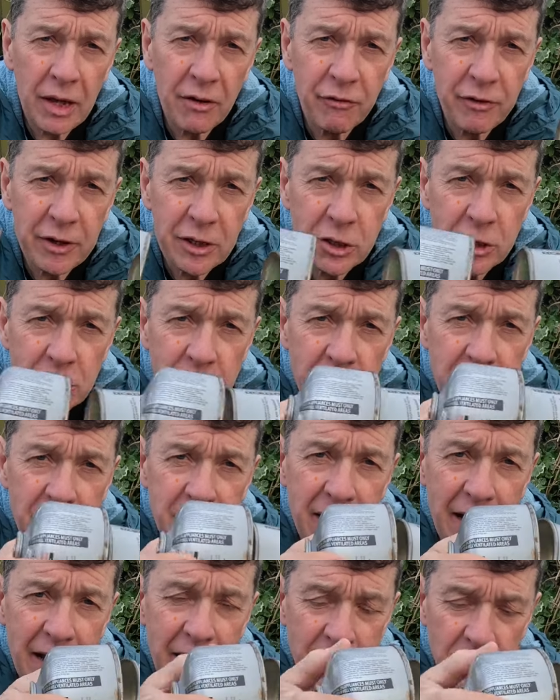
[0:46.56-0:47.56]
efficiency
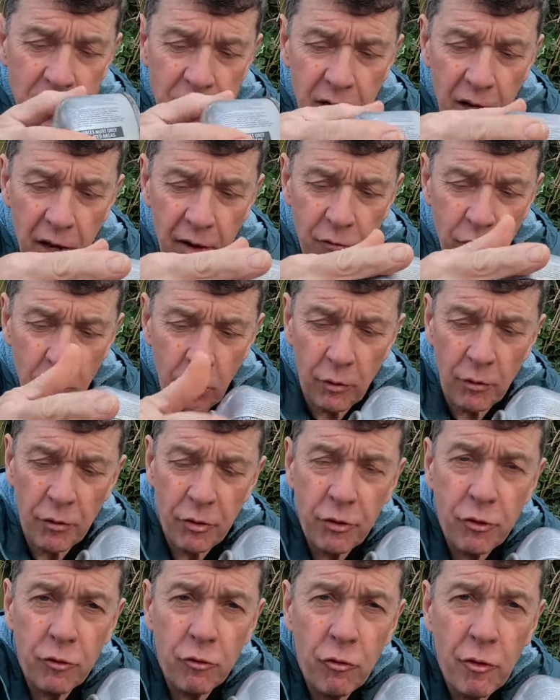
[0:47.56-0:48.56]
tests. I've got
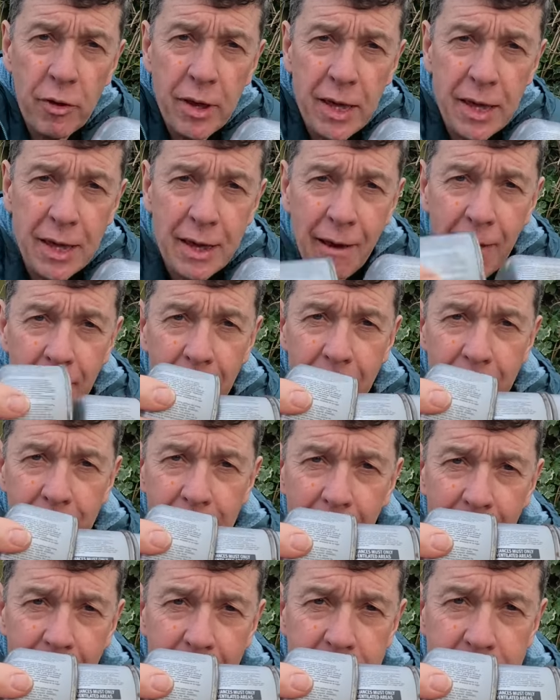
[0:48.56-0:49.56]
3
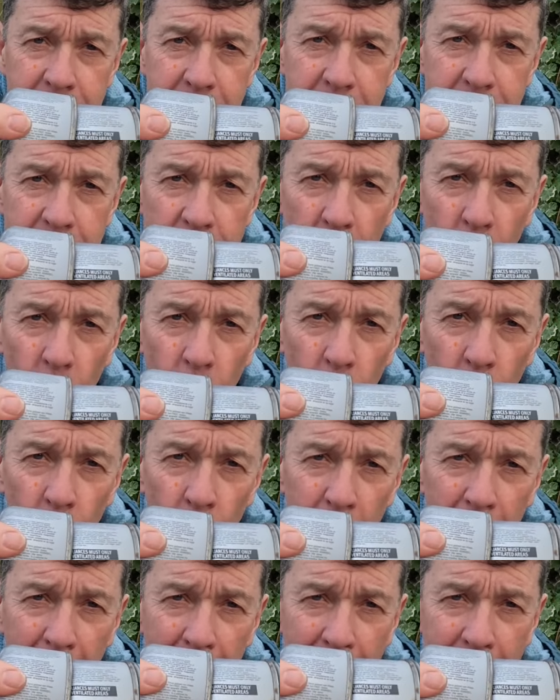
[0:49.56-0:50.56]
canisters,
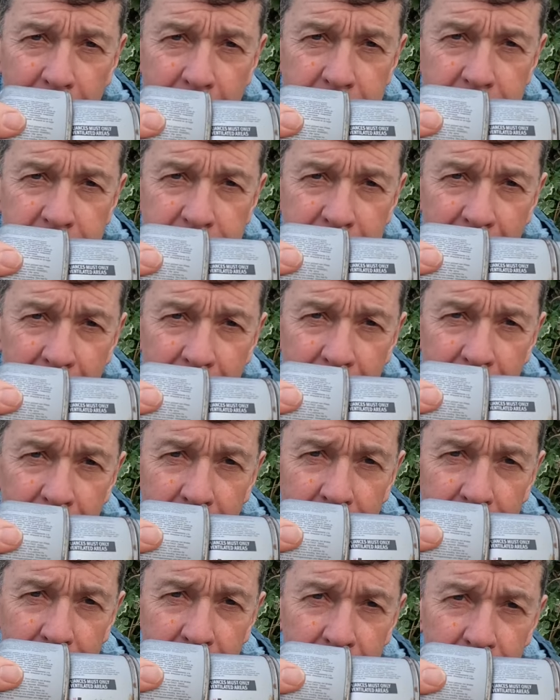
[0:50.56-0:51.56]
all
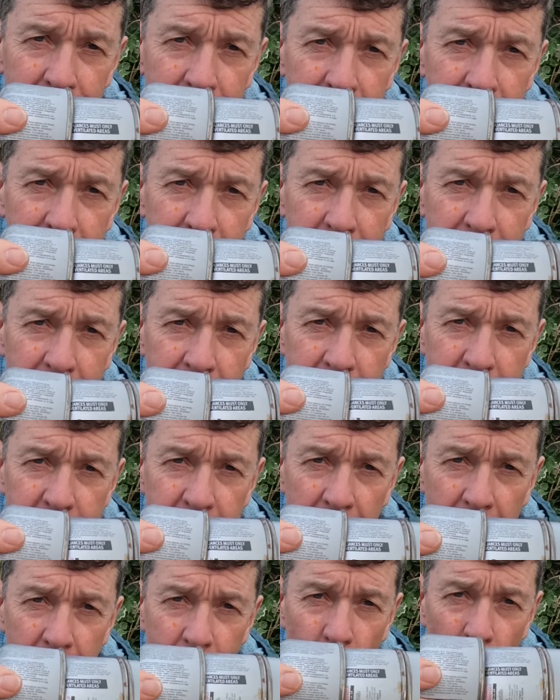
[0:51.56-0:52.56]
exactly the
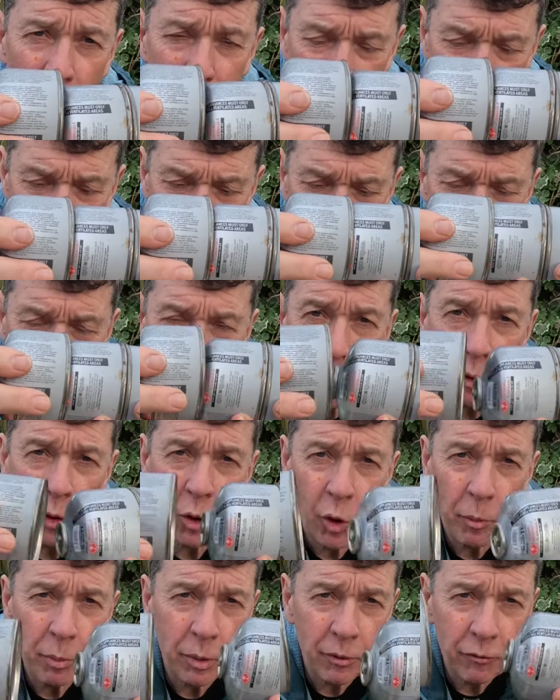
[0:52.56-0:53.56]
same weight, bar a
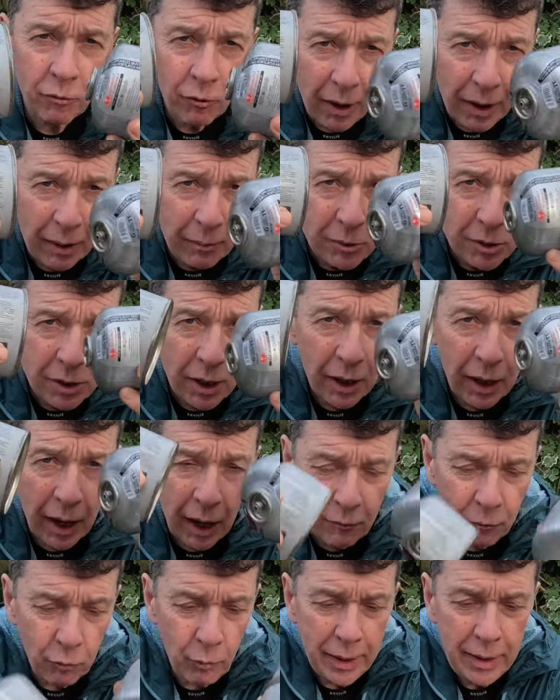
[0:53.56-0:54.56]
couple of grams.
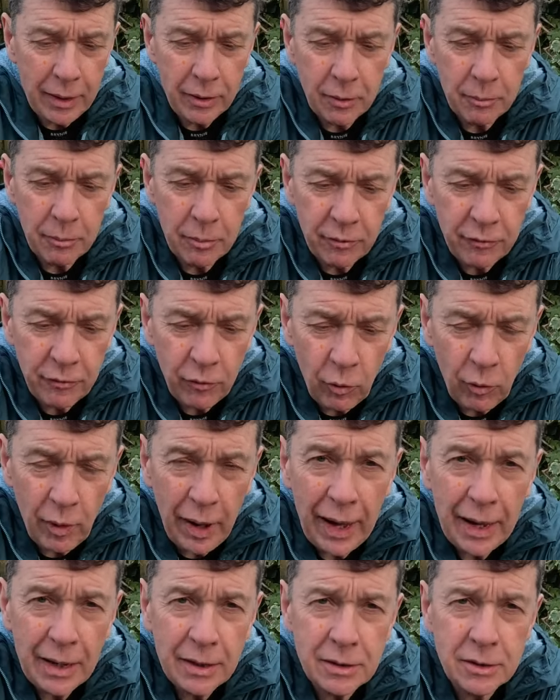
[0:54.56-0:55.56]
I've weighed them
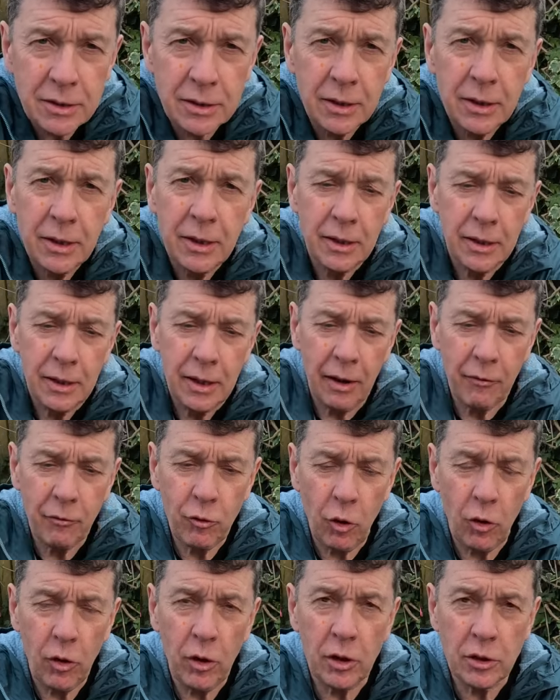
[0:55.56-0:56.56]
beforehand. I've
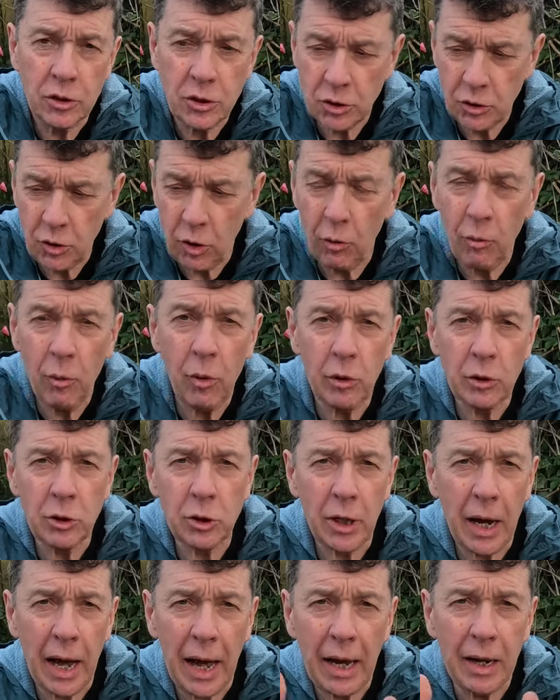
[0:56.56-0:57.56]
got a
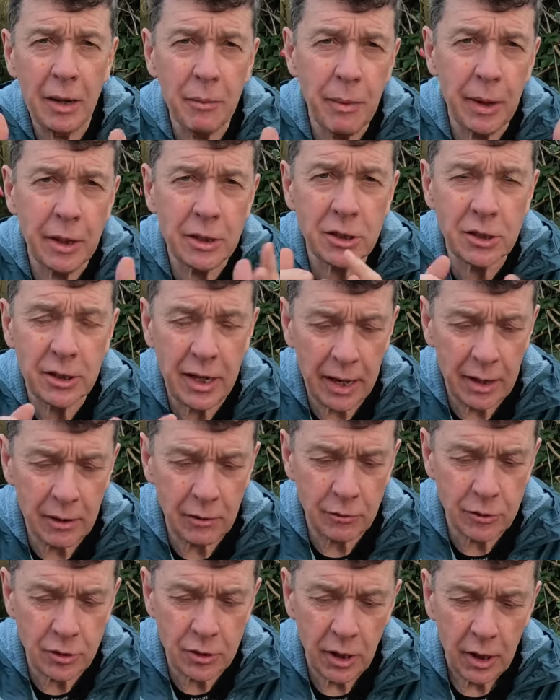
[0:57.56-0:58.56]
stopwatch and my
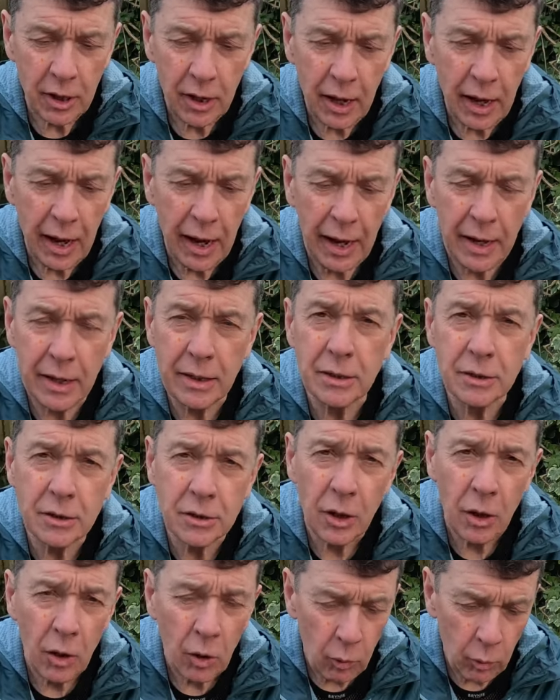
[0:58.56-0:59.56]
scales,
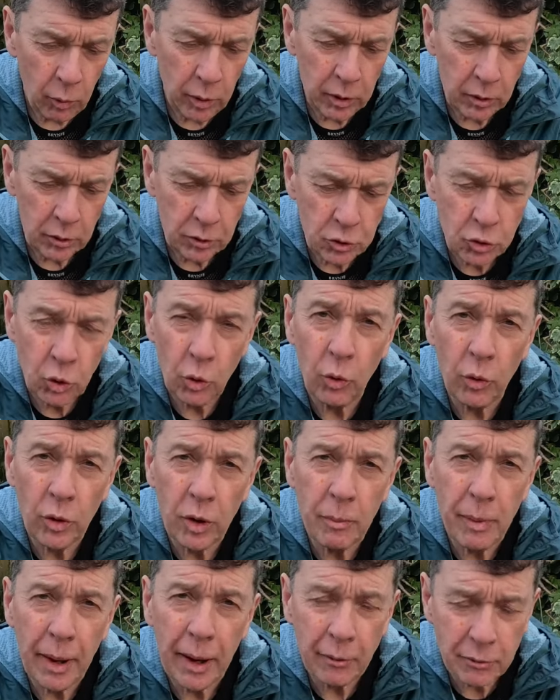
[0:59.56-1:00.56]
and we'll
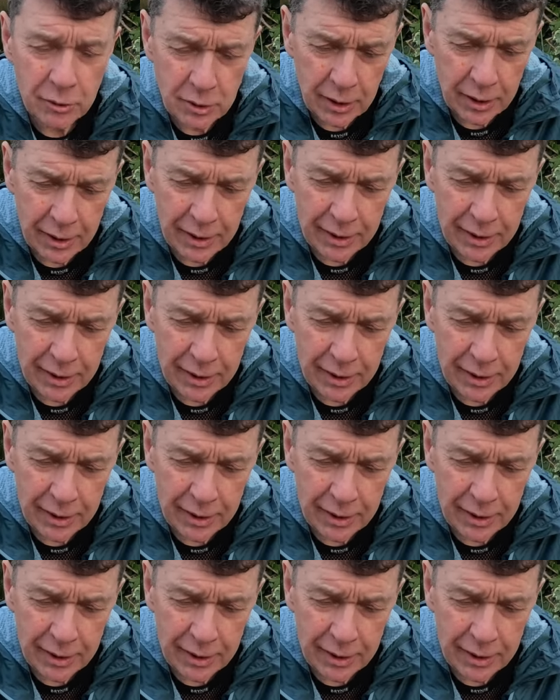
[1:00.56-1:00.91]
talk about